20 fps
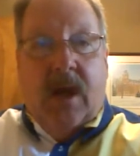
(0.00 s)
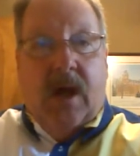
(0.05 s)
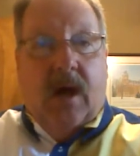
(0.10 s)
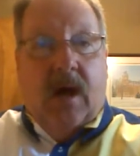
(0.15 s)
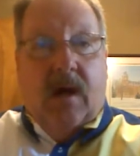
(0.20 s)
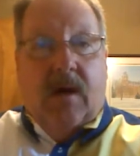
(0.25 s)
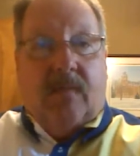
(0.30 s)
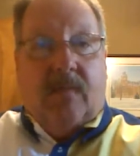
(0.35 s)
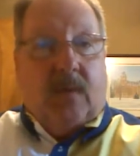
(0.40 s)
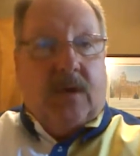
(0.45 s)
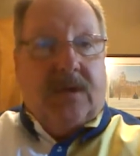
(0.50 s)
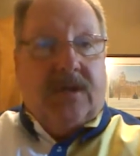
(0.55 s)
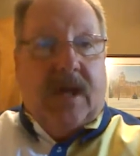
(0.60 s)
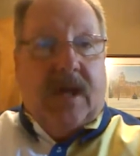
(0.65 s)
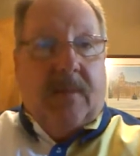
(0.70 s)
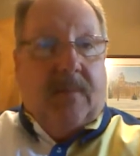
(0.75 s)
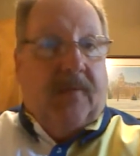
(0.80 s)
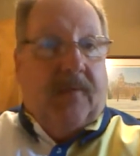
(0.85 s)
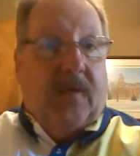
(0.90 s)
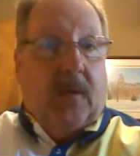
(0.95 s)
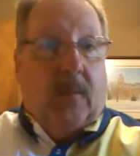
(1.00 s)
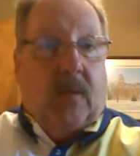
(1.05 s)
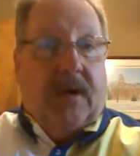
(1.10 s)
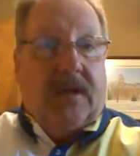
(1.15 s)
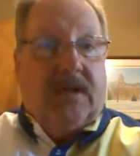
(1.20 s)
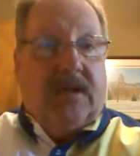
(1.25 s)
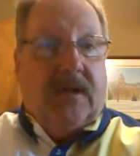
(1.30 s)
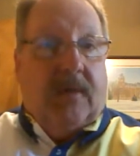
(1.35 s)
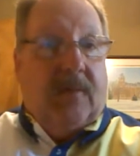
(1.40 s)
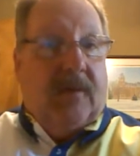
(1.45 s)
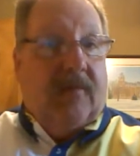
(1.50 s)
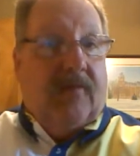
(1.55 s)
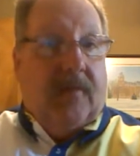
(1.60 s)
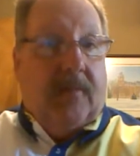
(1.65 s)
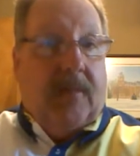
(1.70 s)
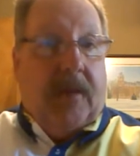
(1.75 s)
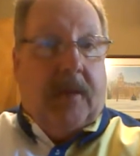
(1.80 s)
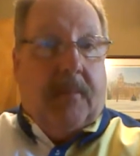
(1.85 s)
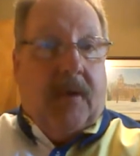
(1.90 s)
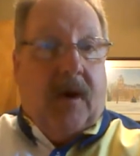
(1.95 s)
For example, if you're wanting something
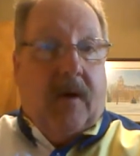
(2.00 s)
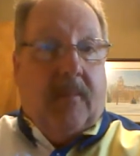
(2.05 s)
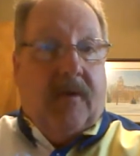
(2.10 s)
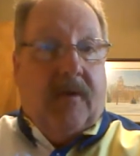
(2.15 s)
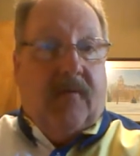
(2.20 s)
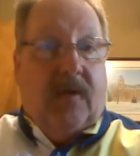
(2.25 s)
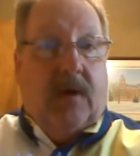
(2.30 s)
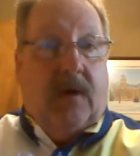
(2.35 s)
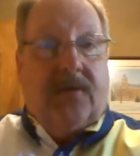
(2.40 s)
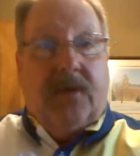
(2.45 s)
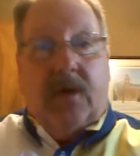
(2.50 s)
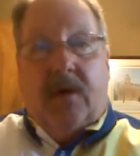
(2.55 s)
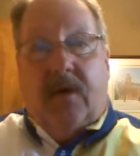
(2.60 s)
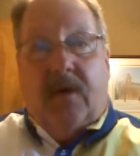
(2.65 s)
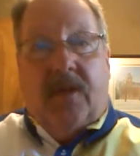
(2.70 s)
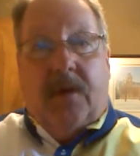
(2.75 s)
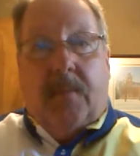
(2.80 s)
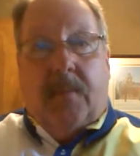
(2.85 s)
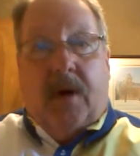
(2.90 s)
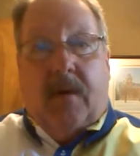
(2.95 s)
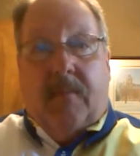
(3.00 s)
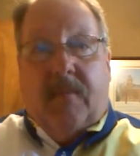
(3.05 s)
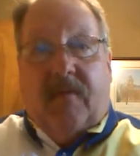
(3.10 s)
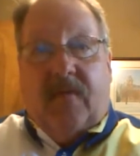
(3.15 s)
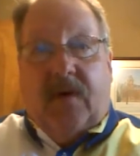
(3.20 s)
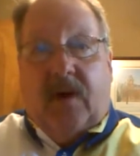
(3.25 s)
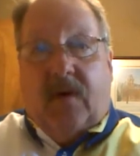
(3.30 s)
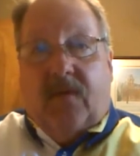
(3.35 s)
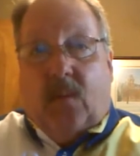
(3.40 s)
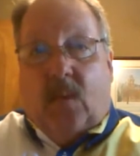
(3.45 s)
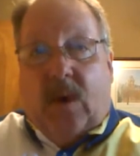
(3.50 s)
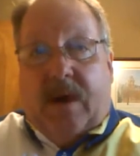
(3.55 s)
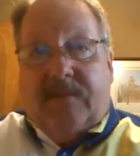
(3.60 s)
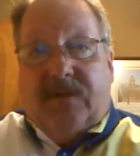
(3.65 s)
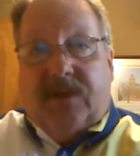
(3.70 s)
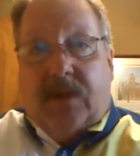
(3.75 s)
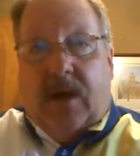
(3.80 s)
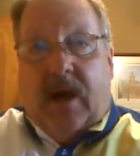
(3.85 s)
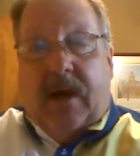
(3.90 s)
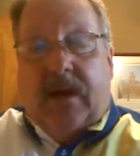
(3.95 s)
from the Department of Health, go to the Department of Health
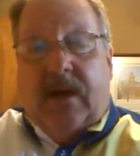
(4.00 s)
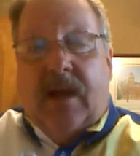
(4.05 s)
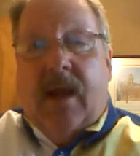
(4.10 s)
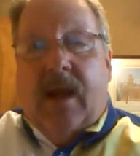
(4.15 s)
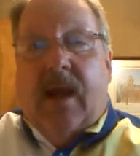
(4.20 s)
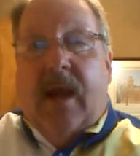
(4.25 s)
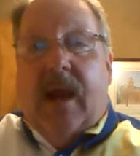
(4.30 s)
website,